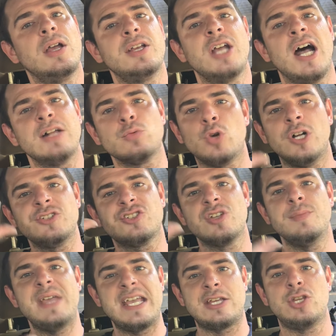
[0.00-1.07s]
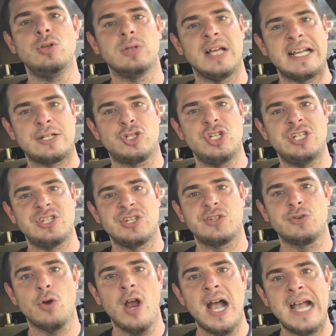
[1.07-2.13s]
God wants to make you like Jesus
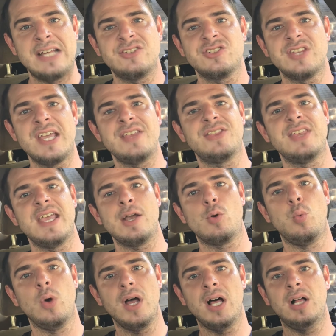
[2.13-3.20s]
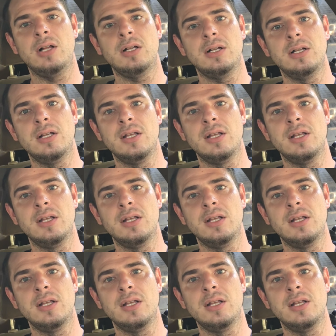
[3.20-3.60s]
Christ, they think, well,